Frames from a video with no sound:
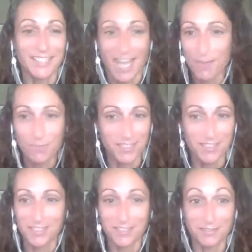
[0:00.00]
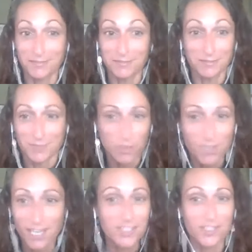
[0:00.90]
happened
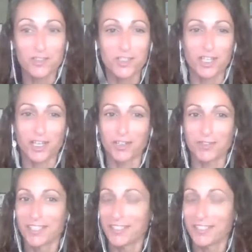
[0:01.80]
2,000 years ago.